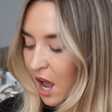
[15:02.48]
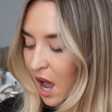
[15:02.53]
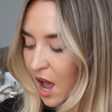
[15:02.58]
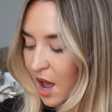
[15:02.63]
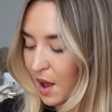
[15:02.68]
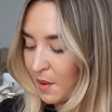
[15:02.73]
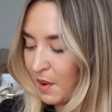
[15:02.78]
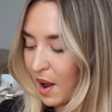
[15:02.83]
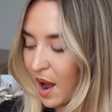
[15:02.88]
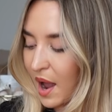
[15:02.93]

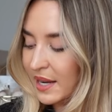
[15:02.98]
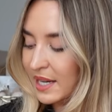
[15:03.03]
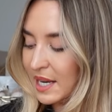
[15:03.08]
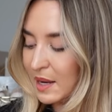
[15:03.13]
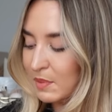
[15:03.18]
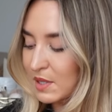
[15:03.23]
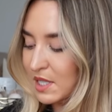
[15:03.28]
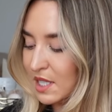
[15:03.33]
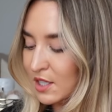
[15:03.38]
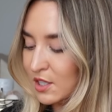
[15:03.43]
I
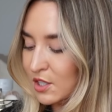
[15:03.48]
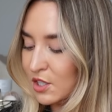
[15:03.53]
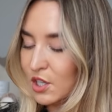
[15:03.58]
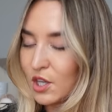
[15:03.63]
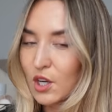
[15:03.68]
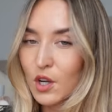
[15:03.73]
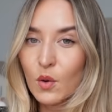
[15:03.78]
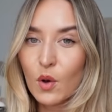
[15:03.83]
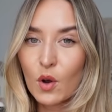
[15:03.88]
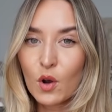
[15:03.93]
nipped
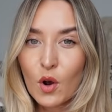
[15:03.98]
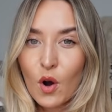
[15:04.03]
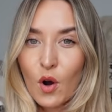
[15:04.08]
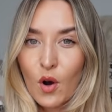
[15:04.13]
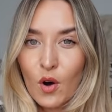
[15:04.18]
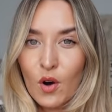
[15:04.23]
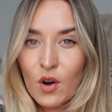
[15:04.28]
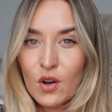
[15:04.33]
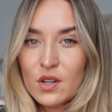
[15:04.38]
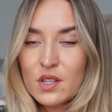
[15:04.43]
into
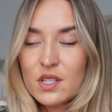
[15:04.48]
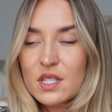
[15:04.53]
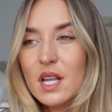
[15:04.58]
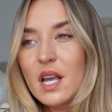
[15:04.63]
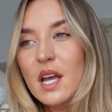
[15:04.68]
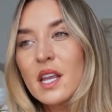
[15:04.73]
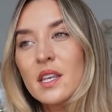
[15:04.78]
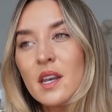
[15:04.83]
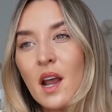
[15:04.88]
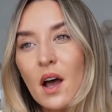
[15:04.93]
COS,
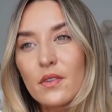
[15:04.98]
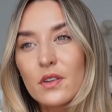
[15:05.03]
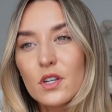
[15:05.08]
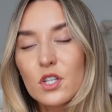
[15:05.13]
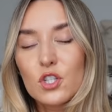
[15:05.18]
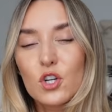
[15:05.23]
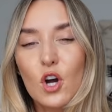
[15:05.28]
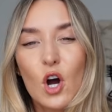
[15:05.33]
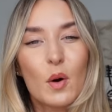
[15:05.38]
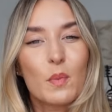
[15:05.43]
another
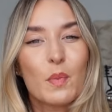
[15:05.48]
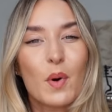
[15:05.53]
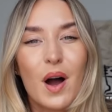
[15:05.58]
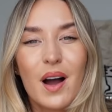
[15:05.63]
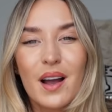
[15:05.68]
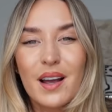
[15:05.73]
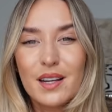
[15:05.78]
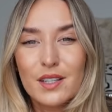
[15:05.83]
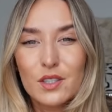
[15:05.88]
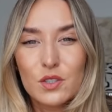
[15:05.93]
shop
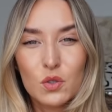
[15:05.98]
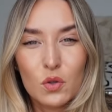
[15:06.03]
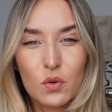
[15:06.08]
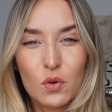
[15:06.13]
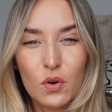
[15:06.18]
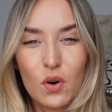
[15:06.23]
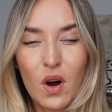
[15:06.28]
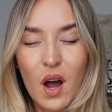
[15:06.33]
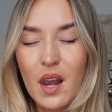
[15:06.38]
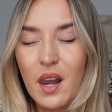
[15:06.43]
I
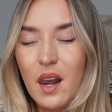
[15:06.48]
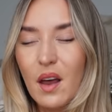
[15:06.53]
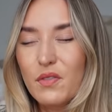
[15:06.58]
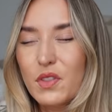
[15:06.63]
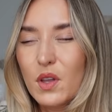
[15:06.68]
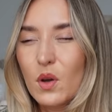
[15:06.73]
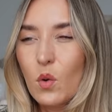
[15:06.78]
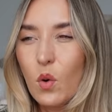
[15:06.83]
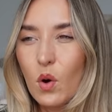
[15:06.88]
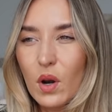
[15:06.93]
adore. I love
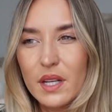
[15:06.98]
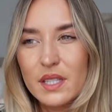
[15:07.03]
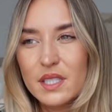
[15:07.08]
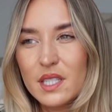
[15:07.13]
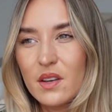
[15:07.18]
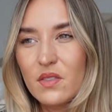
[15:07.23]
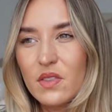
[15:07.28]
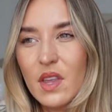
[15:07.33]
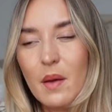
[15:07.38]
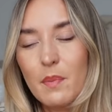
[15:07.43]
the
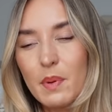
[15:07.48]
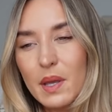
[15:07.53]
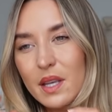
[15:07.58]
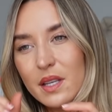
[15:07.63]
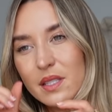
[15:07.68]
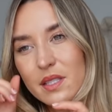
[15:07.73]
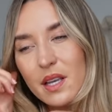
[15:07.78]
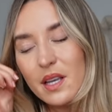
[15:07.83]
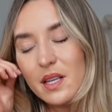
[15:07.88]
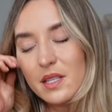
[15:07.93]
quality of their
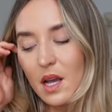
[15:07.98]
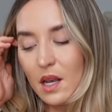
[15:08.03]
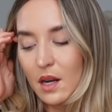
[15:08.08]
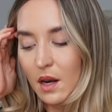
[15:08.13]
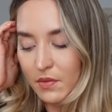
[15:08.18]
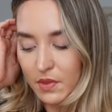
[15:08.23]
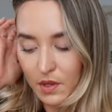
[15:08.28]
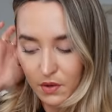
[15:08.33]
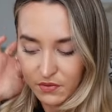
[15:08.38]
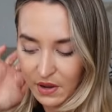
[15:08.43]
pieces. I
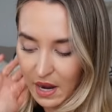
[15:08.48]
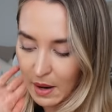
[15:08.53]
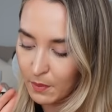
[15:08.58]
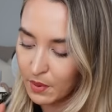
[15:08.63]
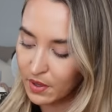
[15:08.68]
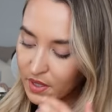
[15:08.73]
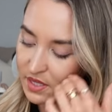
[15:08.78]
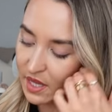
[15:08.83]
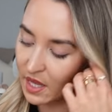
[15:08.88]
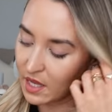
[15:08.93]
love the
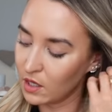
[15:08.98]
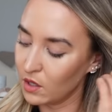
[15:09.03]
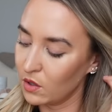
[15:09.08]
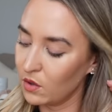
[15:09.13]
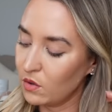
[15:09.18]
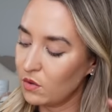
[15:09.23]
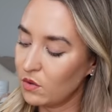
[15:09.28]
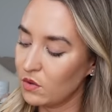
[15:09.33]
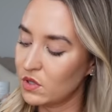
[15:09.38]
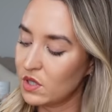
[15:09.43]
fabrics they
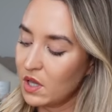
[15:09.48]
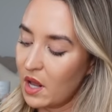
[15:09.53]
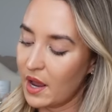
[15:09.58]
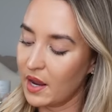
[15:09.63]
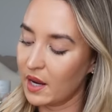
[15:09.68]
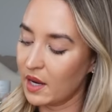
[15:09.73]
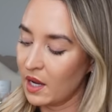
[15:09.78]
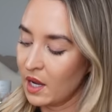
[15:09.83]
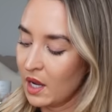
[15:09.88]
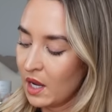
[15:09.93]
use.
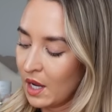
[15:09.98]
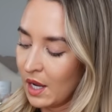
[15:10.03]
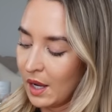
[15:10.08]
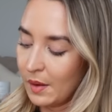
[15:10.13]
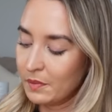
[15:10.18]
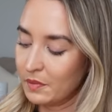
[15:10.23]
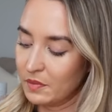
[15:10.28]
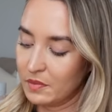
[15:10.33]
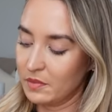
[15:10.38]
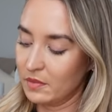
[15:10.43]
Like,
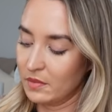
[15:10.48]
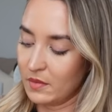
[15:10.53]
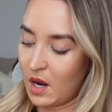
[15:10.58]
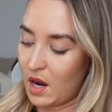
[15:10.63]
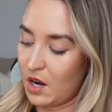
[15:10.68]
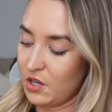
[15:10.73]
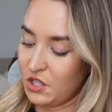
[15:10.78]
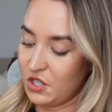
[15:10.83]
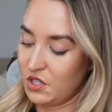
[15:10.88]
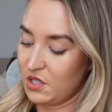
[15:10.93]

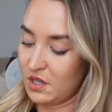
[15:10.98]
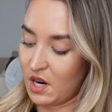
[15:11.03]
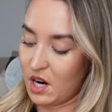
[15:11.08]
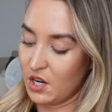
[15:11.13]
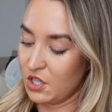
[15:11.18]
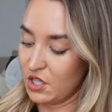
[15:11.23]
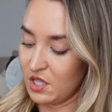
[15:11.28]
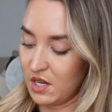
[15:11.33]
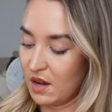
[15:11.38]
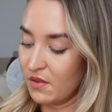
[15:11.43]
I
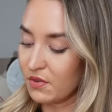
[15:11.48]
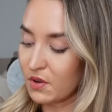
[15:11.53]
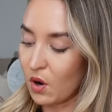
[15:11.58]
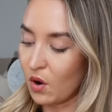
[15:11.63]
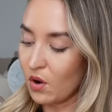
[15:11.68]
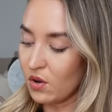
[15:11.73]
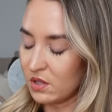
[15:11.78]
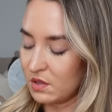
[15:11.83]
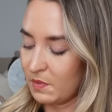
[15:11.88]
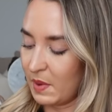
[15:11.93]
just love
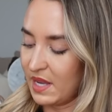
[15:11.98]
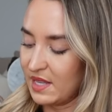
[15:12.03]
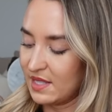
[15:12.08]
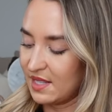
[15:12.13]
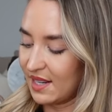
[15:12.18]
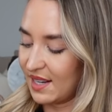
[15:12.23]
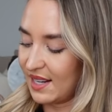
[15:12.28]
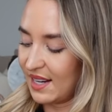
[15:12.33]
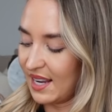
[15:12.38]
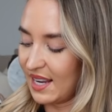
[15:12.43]
COS,
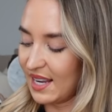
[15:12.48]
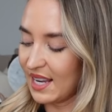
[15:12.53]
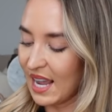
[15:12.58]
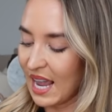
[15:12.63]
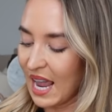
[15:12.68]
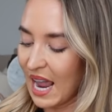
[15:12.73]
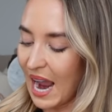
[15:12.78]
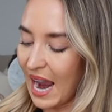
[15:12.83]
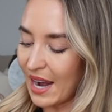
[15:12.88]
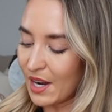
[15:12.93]
basically.
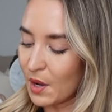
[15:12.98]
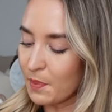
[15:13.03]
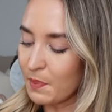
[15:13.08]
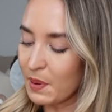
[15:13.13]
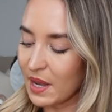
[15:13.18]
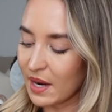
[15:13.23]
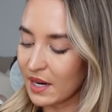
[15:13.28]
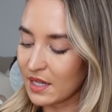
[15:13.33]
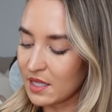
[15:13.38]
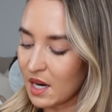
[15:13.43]
And I
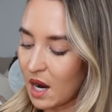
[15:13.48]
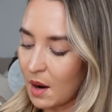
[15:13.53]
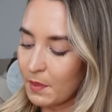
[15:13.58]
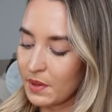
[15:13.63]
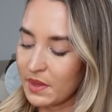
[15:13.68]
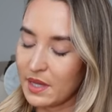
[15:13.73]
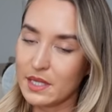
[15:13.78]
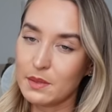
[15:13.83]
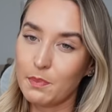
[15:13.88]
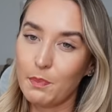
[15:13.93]
picked
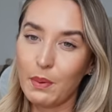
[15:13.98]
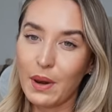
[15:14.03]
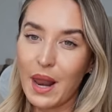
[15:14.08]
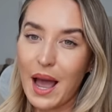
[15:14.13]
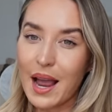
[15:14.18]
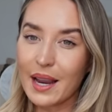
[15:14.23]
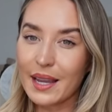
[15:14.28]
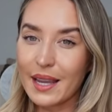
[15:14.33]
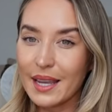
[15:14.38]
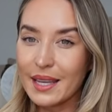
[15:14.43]
up this
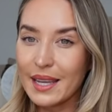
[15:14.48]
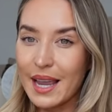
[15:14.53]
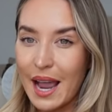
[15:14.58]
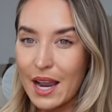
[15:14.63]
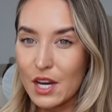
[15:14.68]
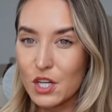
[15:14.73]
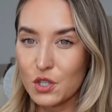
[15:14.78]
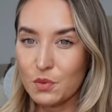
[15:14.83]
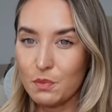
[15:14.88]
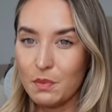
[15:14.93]
black
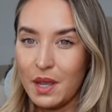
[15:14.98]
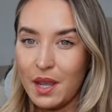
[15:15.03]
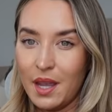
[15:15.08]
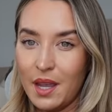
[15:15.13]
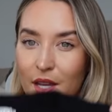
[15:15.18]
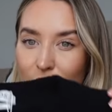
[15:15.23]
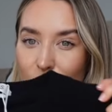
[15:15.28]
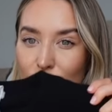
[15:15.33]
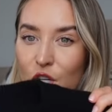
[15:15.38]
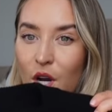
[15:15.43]

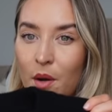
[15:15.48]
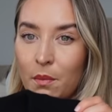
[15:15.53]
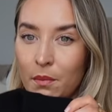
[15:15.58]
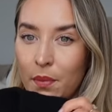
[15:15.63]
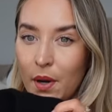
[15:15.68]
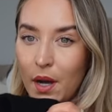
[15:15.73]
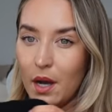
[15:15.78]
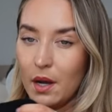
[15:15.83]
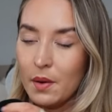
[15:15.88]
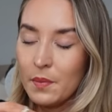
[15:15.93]
cashmere
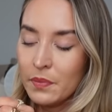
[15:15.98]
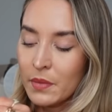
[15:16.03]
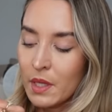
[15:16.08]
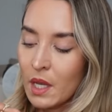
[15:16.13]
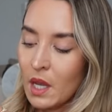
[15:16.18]
jumper.